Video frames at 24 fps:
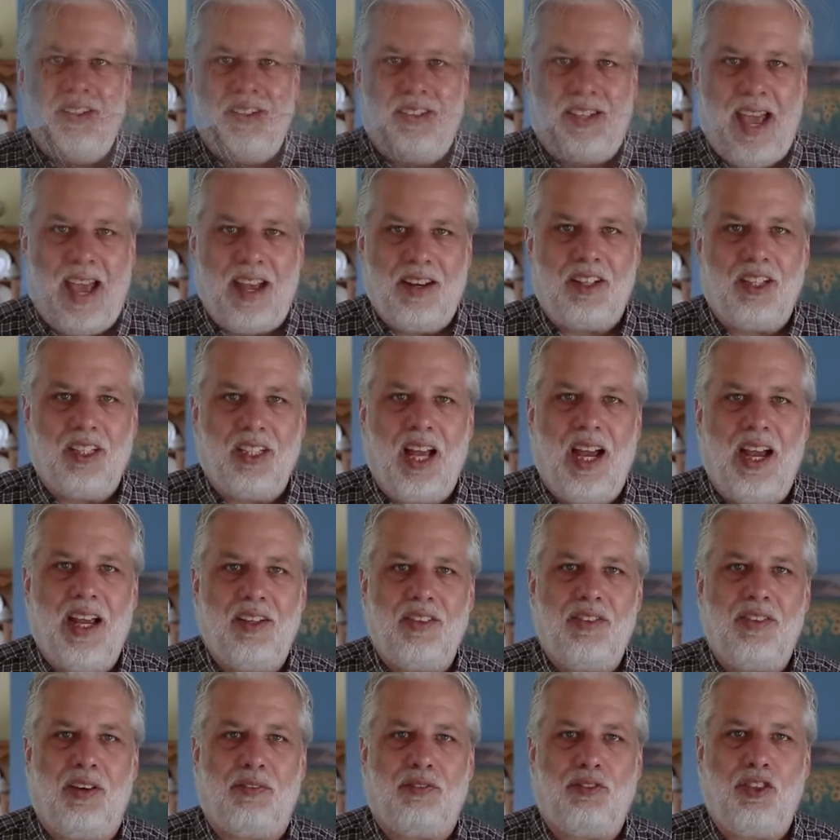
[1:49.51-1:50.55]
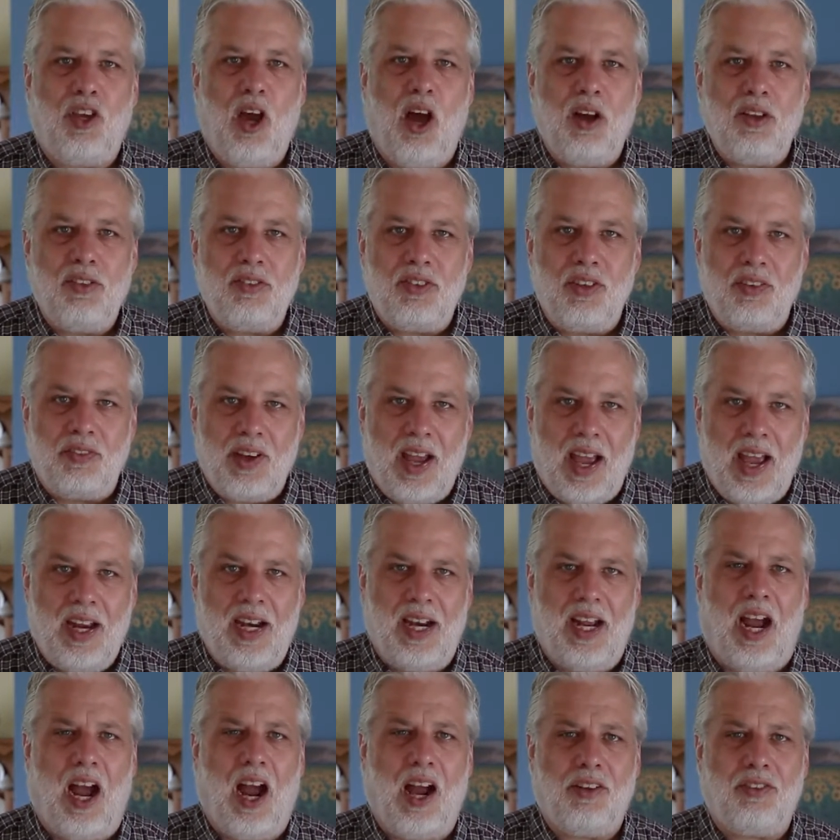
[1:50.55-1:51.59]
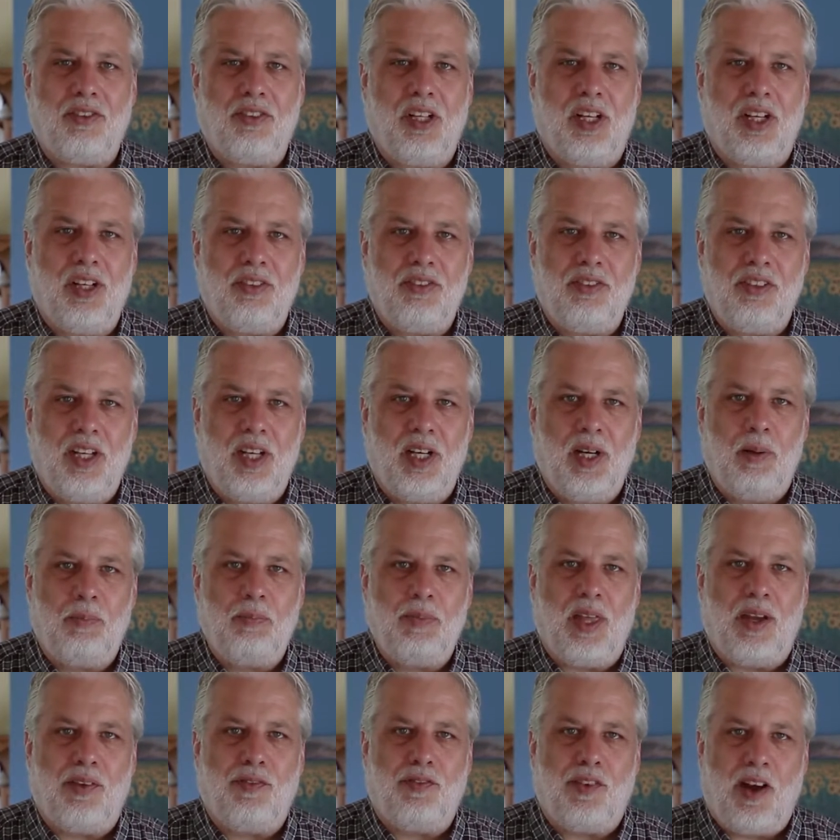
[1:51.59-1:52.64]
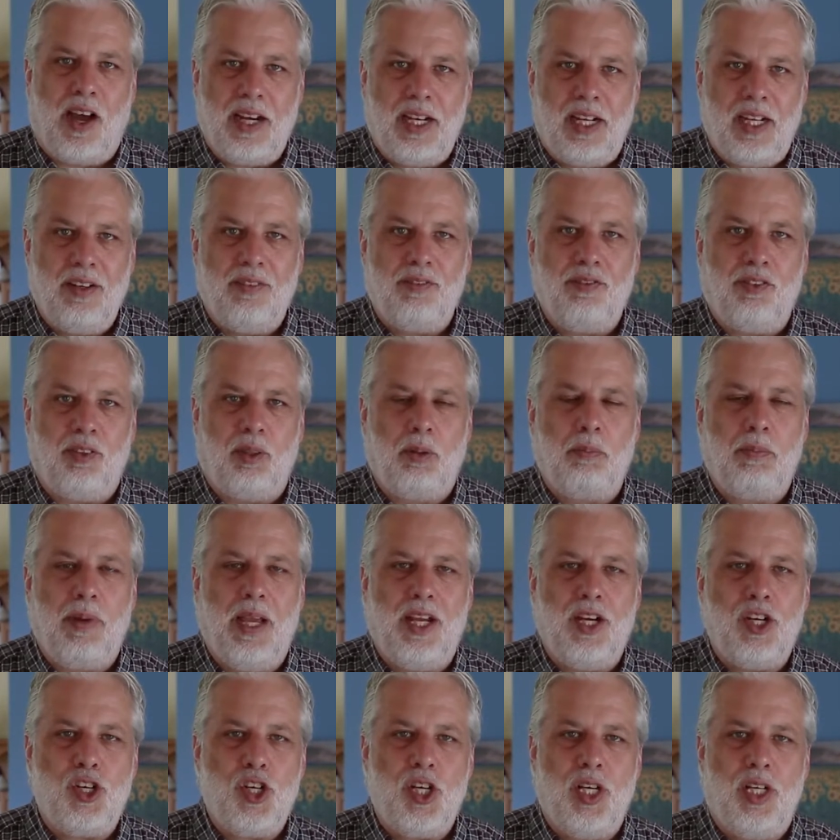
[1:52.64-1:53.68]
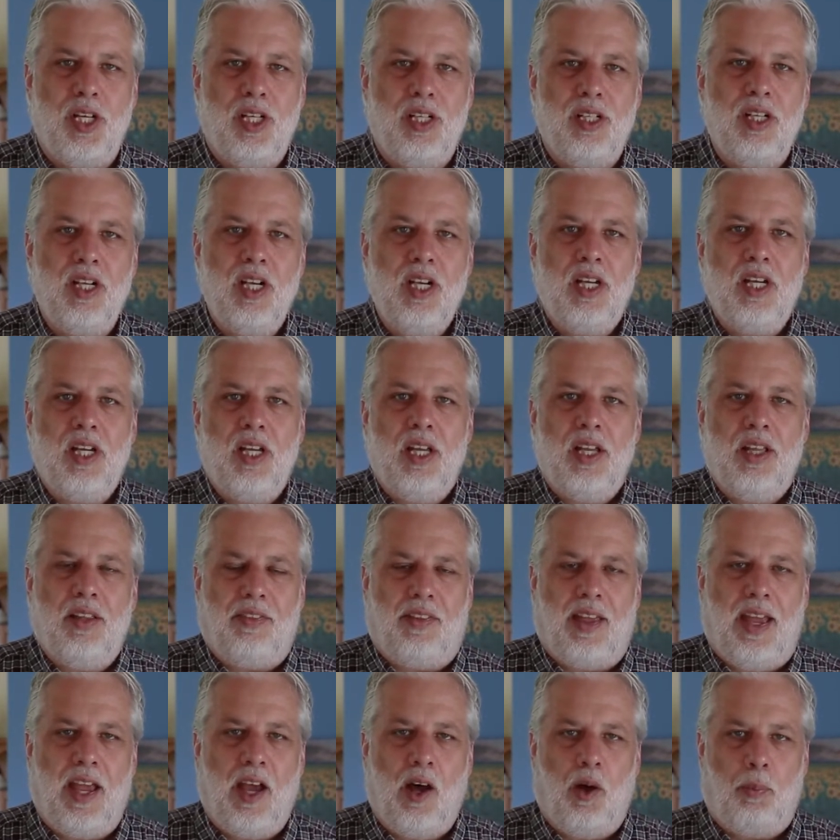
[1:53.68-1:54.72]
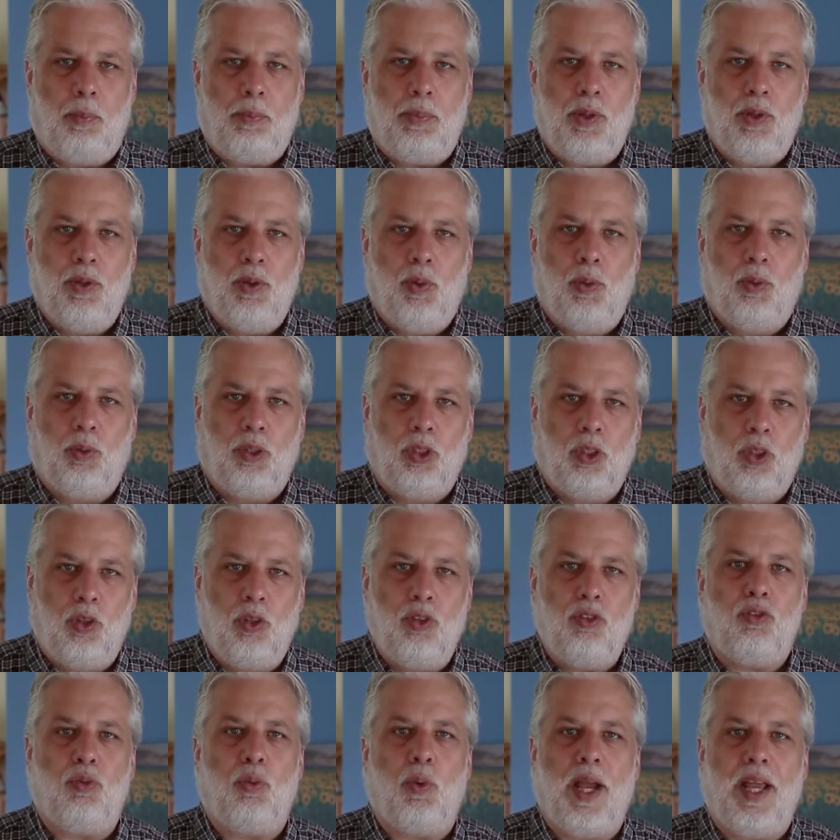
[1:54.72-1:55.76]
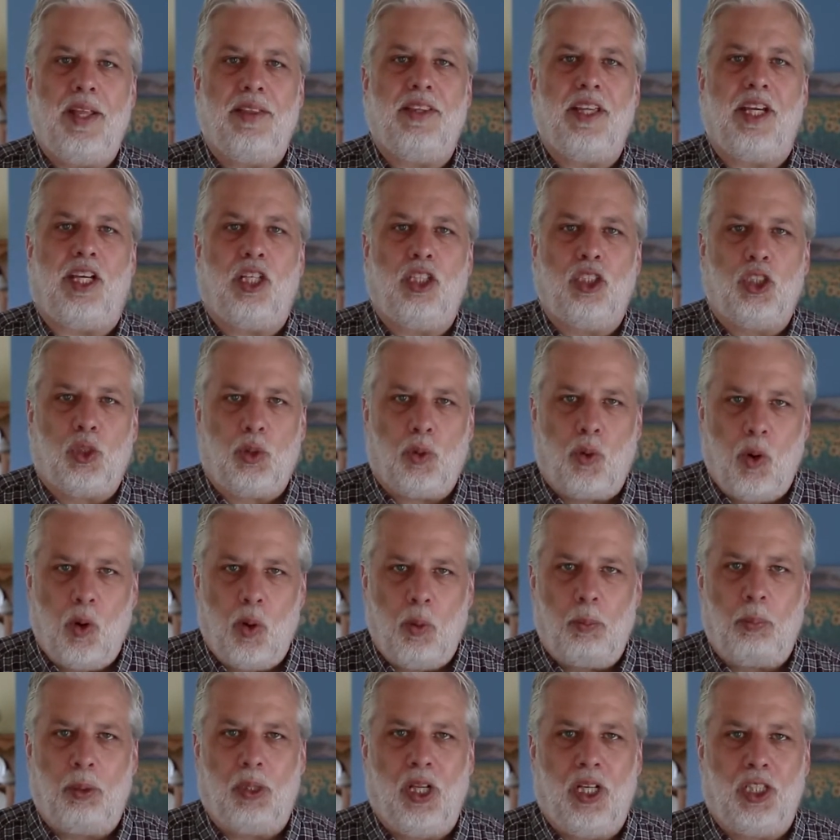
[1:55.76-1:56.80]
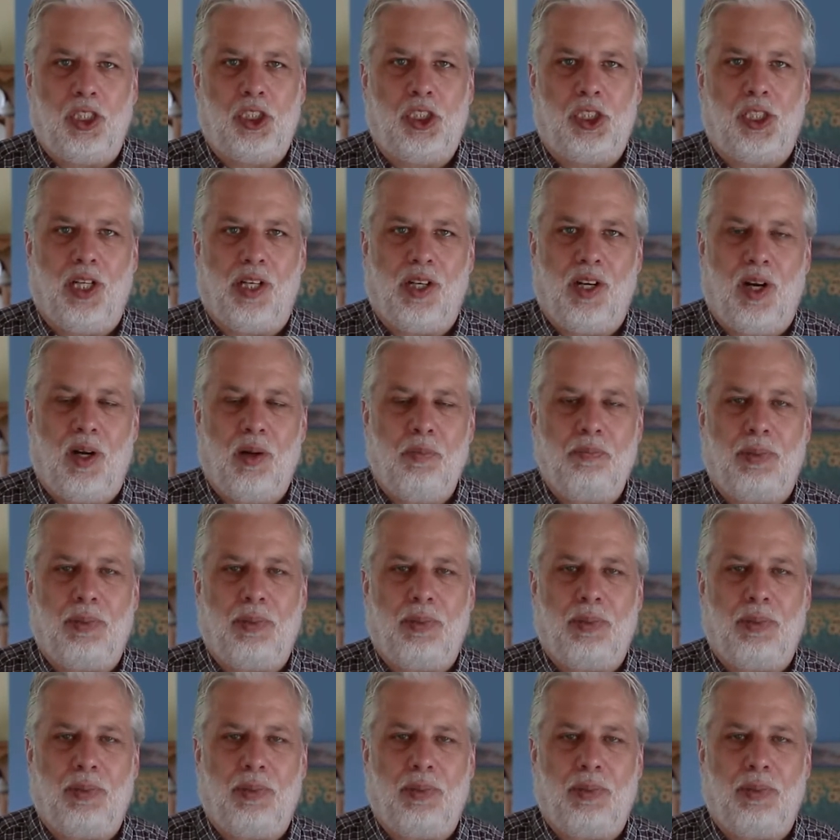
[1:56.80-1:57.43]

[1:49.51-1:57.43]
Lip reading: Dandelions have tons of antioxidants in them. They fight inflammation. They help you lose weight to control blood sugar.